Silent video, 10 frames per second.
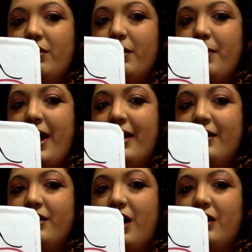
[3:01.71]
you could buy at
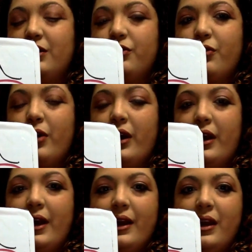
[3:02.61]
a dollar store,
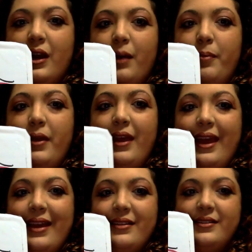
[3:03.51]
cut it up,
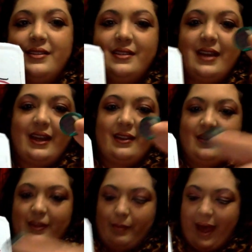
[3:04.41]
and stick it
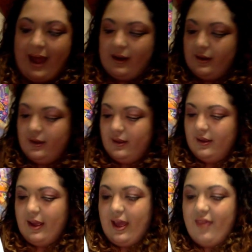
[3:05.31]
to the back.
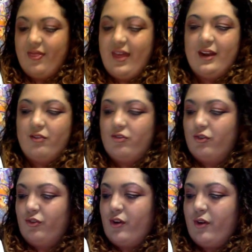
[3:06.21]
And then it
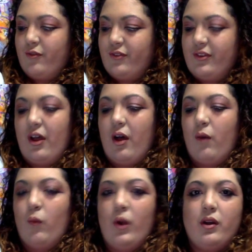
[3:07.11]
just serves a
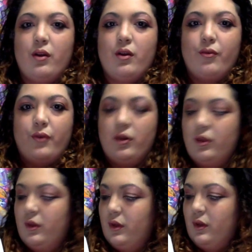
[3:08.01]
wonderful
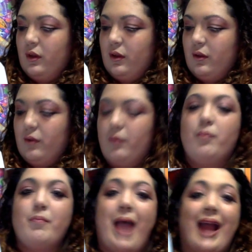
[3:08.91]

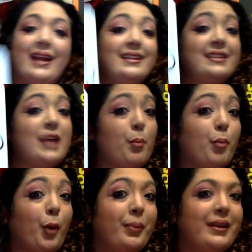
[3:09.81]
magnet
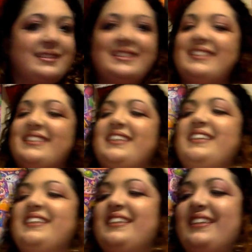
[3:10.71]

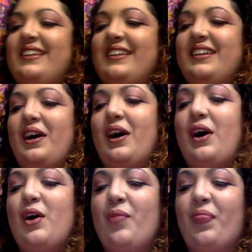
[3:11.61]
purpose.
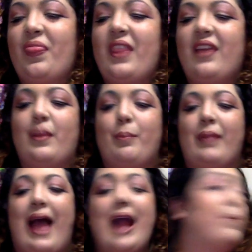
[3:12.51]
The
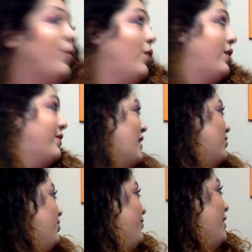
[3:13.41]
blackboard is
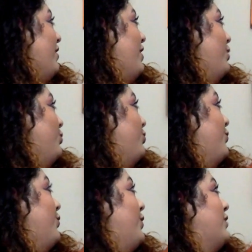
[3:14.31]
actually very
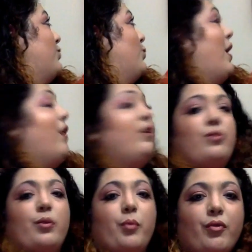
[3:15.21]
useful as well
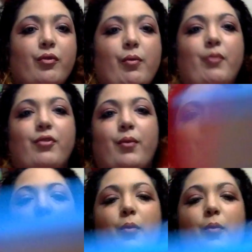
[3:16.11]
to remove it from the